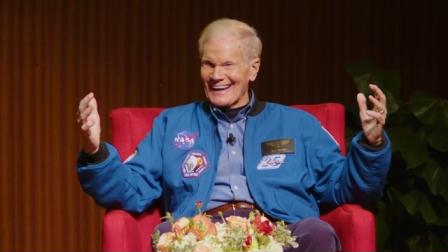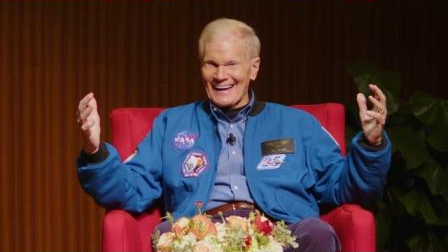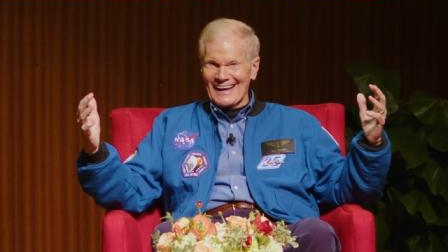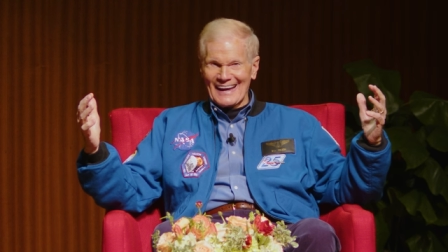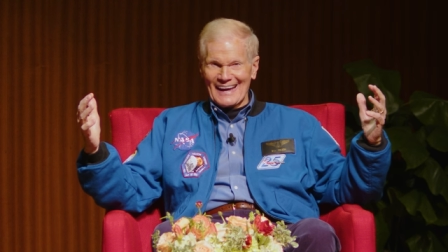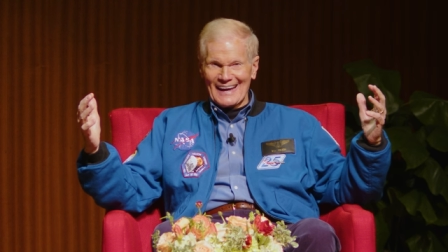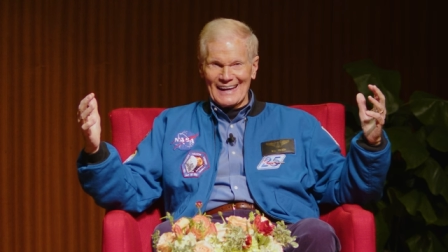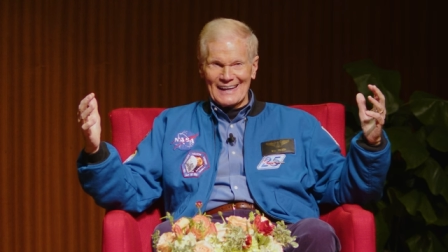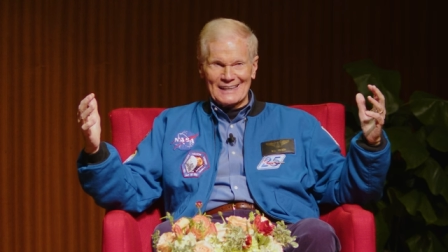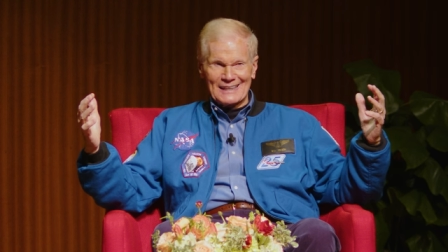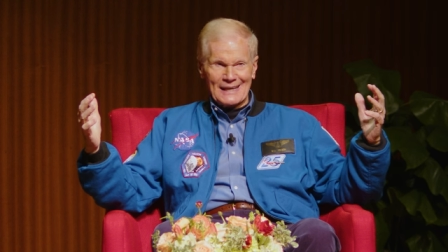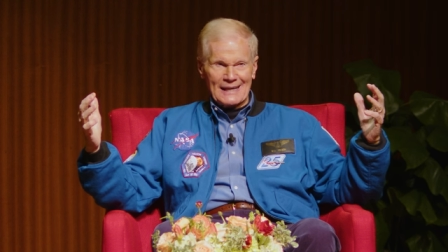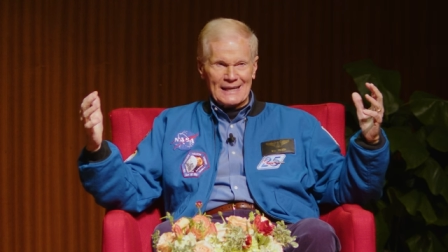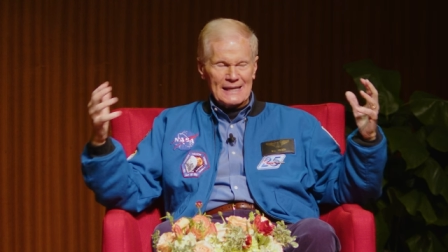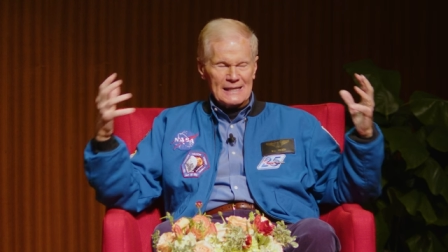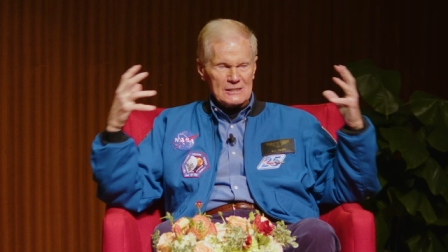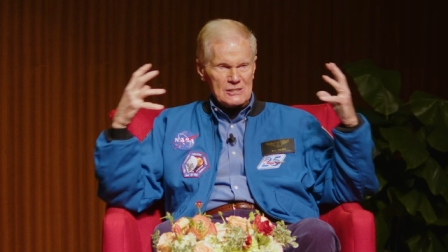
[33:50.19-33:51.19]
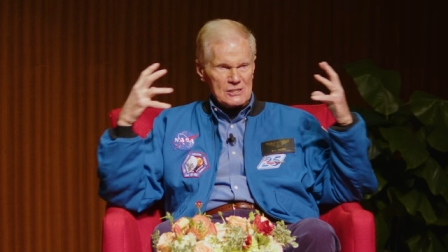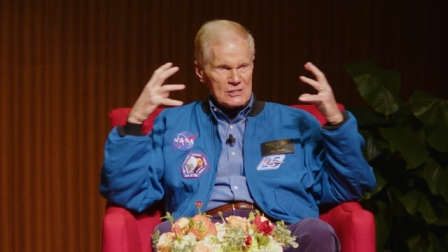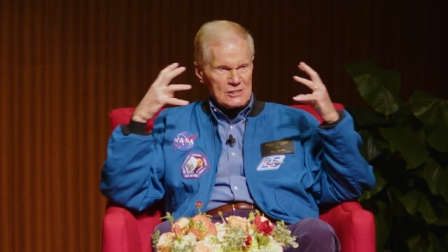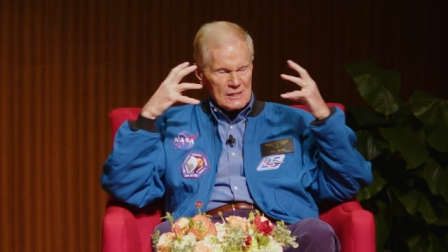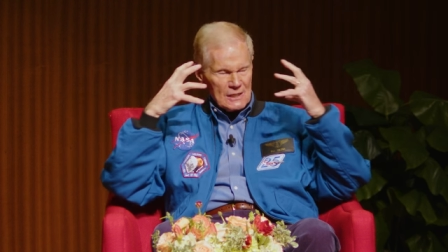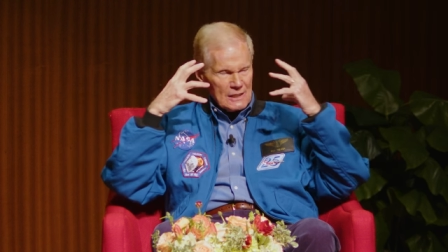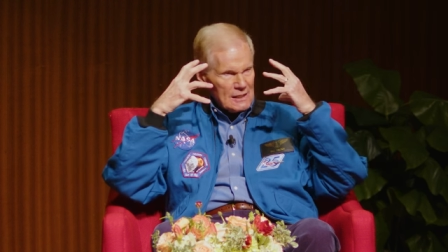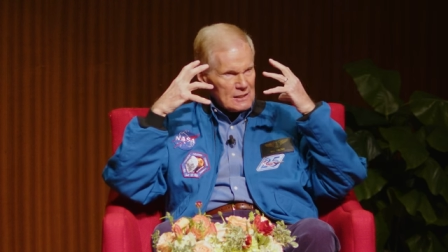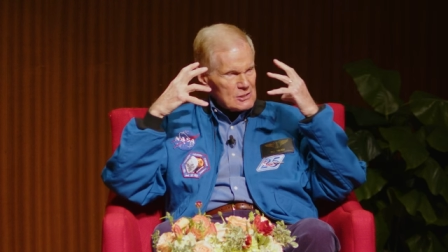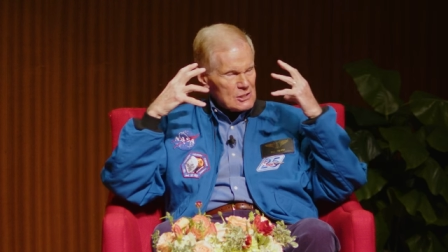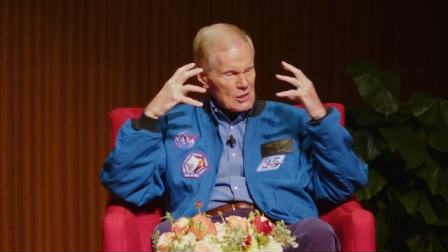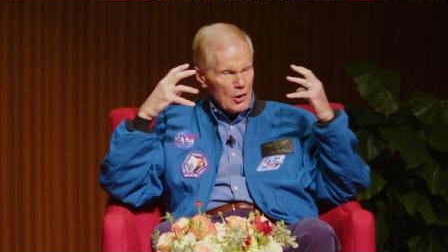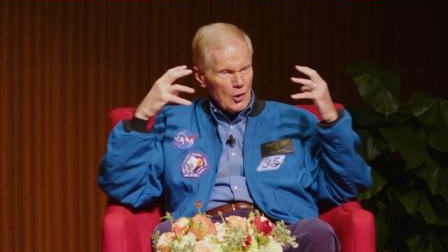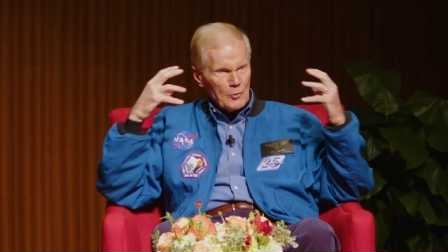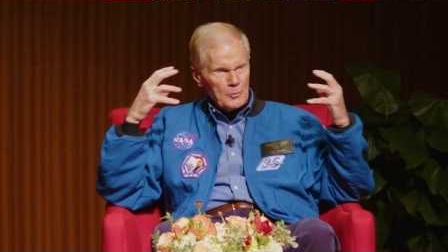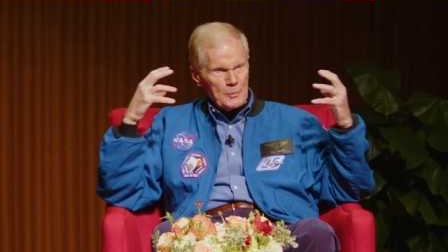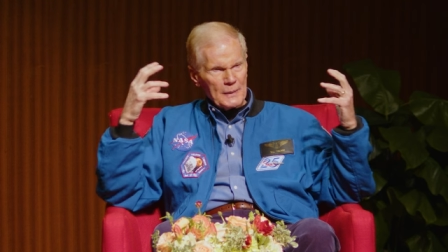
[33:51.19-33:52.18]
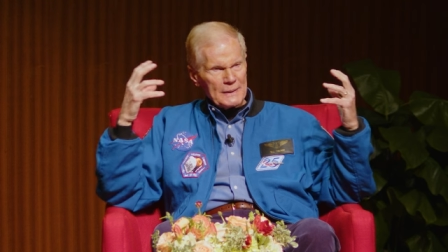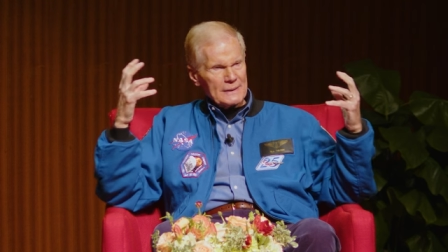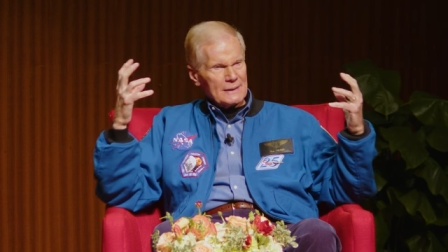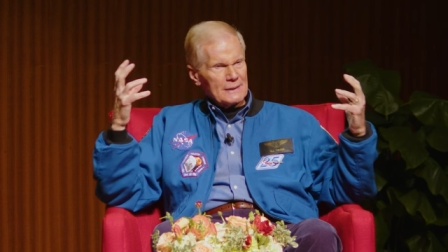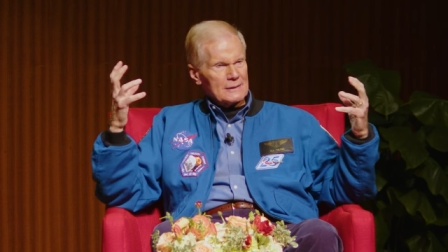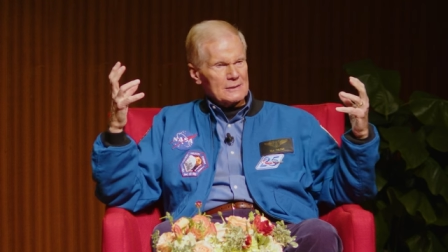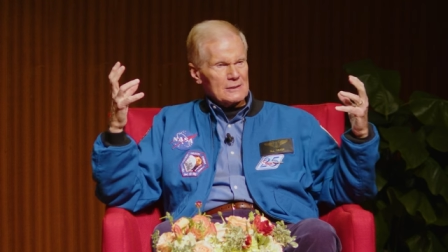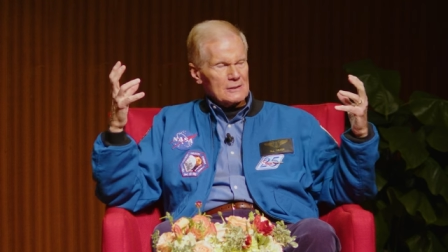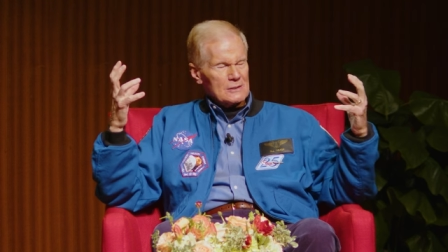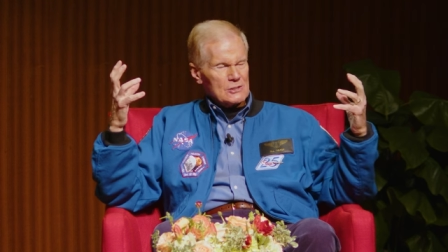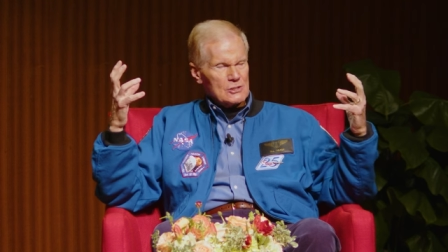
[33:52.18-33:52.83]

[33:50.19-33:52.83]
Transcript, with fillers: and it's, it's opened